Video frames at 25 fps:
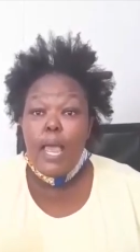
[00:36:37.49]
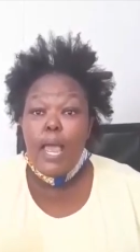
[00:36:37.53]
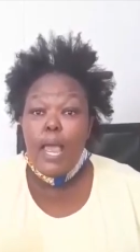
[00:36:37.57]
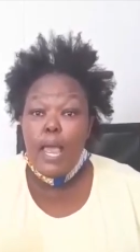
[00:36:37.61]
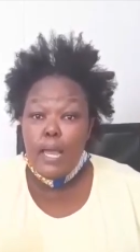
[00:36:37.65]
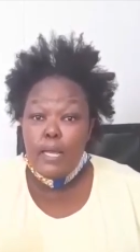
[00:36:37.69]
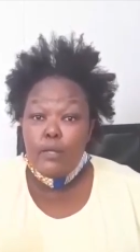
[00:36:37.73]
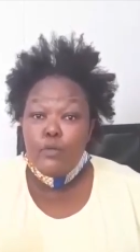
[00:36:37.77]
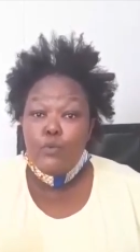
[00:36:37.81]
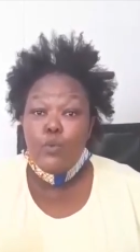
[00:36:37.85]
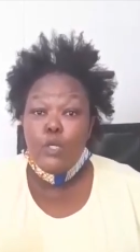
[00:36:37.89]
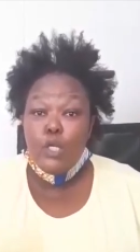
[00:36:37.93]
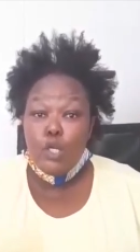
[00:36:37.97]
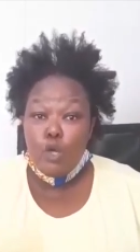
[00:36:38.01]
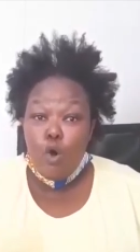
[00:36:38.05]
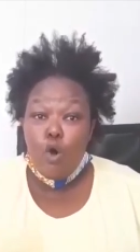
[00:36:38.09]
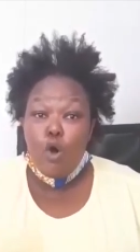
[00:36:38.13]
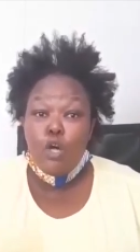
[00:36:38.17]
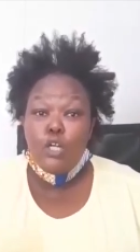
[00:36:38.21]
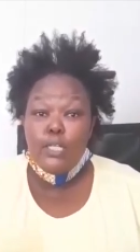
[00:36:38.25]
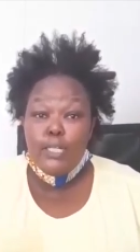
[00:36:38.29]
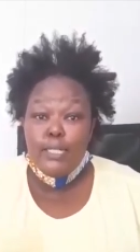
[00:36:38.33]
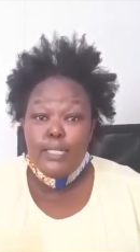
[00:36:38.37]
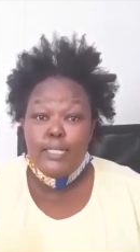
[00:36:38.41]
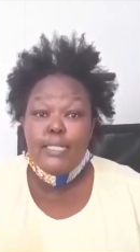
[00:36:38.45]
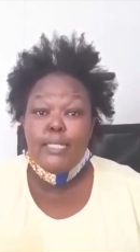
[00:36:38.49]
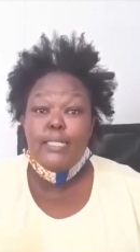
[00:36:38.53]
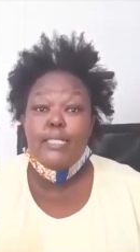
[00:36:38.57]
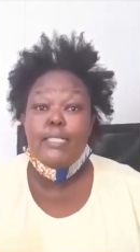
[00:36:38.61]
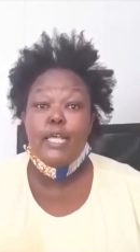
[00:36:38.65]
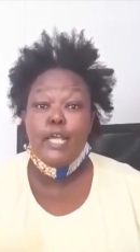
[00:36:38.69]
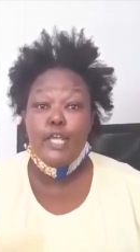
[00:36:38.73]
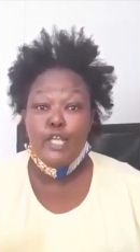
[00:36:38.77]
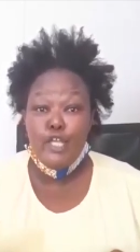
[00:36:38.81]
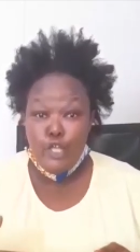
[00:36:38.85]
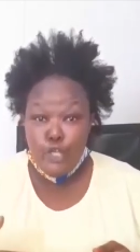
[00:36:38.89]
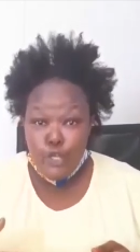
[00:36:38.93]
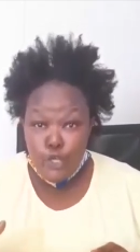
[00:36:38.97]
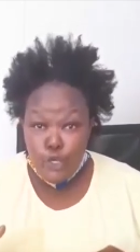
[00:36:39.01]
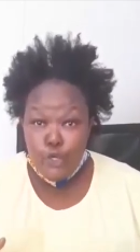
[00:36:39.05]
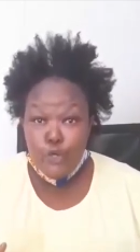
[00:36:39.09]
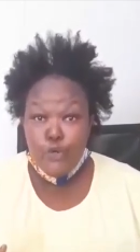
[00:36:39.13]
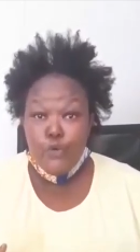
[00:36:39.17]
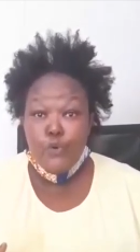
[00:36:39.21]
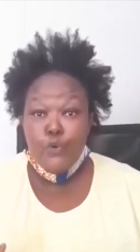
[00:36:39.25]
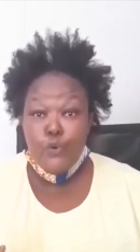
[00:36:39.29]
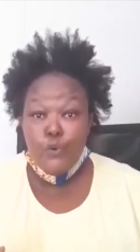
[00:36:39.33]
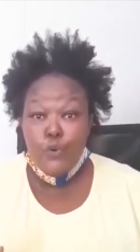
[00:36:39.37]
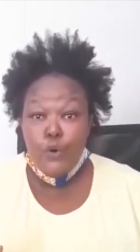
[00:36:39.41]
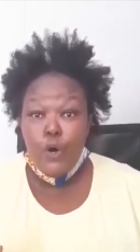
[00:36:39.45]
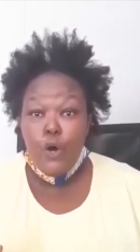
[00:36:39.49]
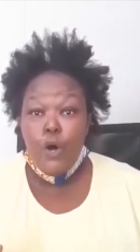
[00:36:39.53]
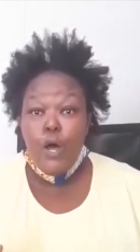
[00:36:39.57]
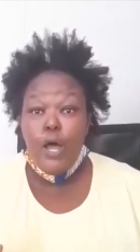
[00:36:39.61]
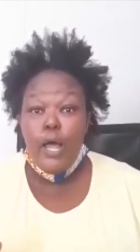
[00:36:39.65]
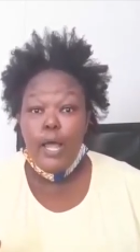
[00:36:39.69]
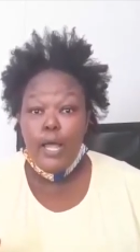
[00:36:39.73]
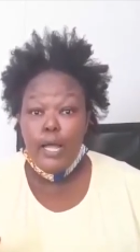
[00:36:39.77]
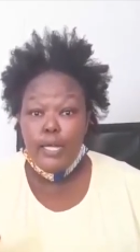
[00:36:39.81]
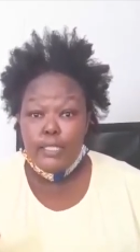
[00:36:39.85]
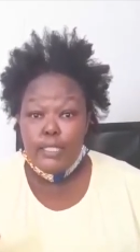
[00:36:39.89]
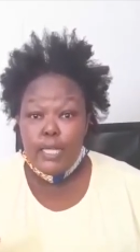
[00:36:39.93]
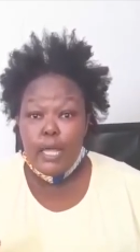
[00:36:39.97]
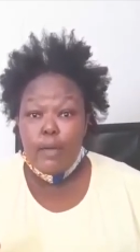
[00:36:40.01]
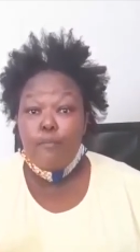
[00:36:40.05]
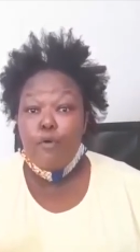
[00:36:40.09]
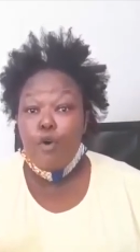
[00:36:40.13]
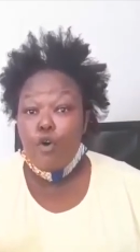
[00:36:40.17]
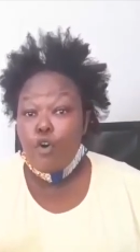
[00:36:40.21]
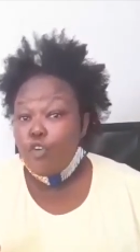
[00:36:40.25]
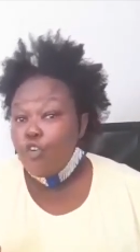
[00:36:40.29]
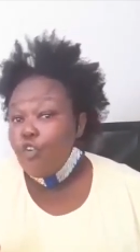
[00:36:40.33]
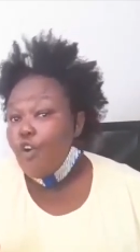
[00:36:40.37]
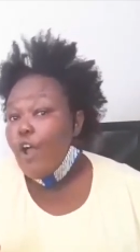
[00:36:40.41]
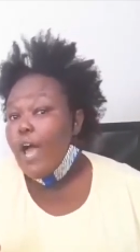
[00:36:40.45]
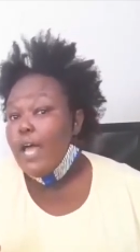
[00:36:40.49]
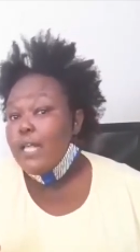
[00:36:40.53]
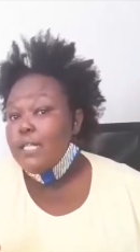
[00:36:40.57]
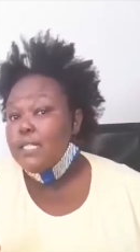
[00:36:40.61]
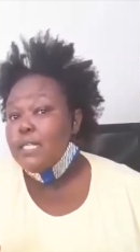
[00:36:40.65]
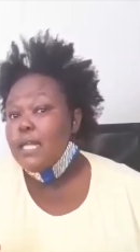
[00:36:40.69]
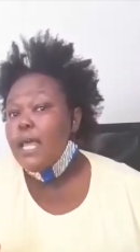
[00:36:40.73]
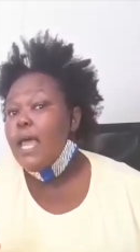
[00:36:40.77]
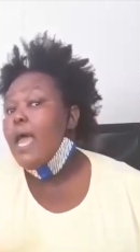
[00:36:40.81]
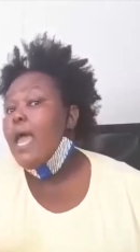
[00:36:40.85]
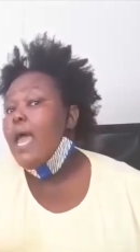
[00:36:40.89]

and we call it's a new democracy,